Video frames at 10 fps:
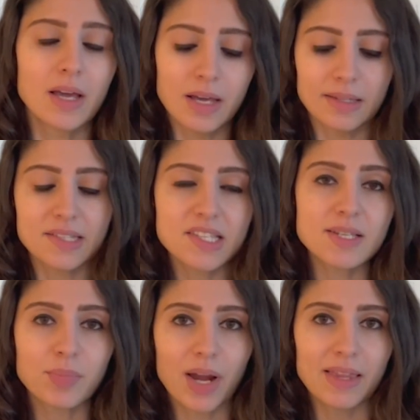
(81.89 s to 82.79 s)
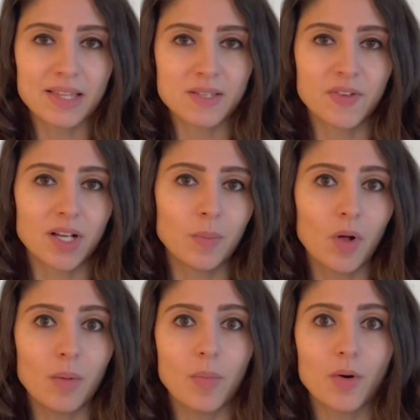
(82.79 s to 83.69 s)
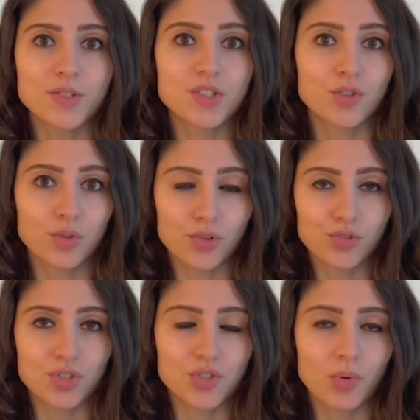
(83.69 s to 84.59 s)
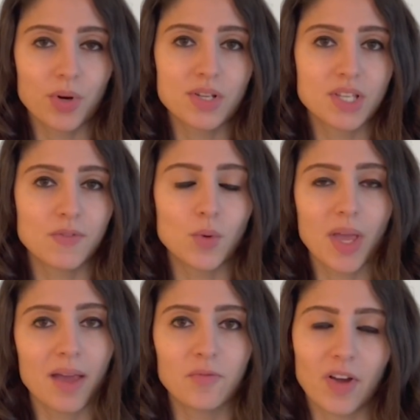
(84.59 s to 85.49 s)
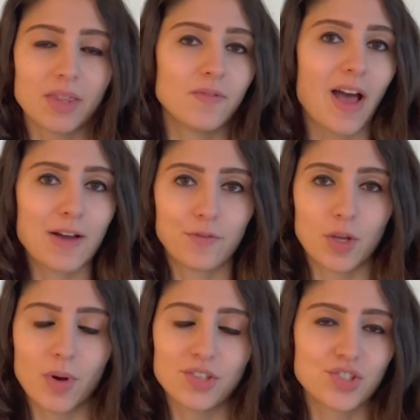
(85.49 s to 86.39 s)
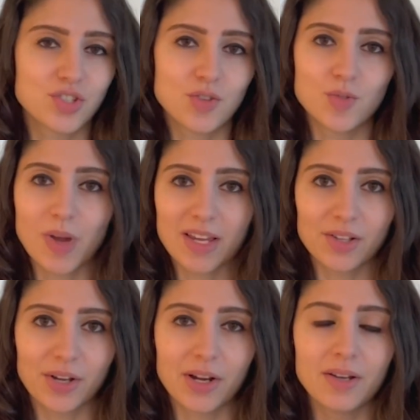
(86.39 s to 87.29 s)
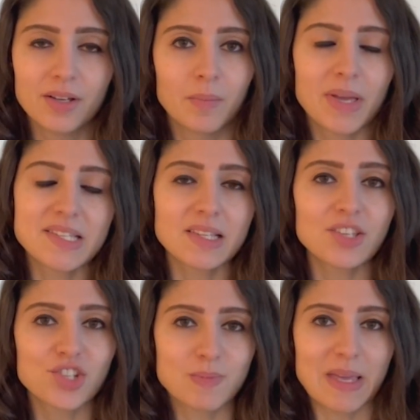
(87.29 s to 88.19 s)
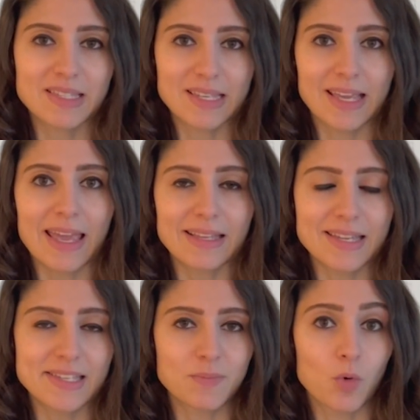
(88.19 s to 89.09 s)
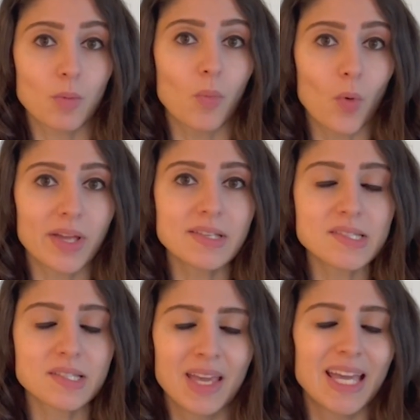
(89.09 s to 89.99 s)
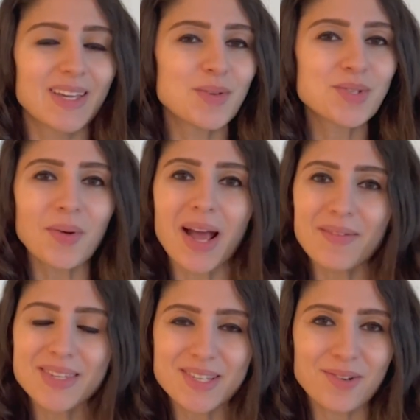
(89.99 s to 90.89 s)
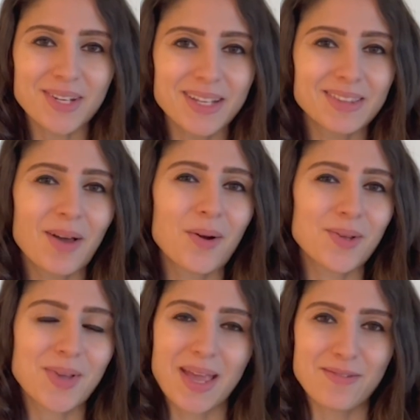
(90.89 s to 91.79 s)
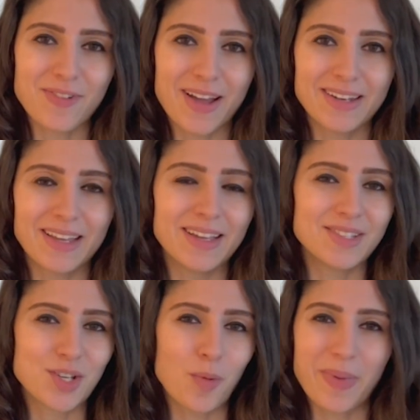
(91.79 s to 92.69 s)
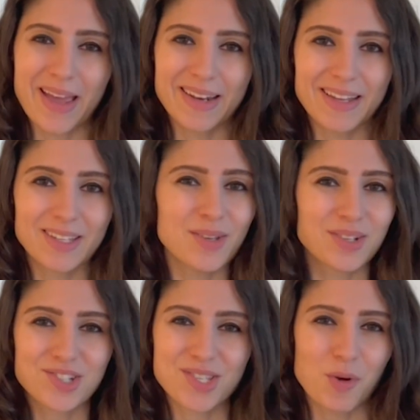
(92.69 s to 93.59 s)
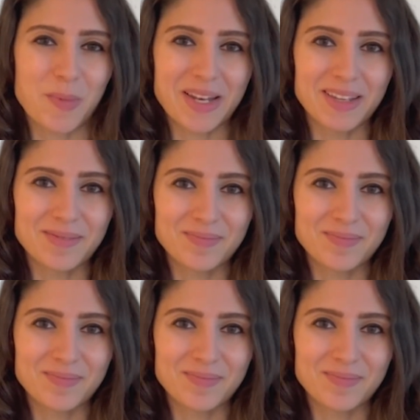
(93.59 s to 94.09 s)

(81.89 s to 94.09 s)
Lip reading: This is a brand that's available at most grocery stores. If you can't find the fat-free one, just use regular. Basically just makes the cake taste more moist. If you don't have this ingredient though, or you can't find it, don't panic, you could just omit it.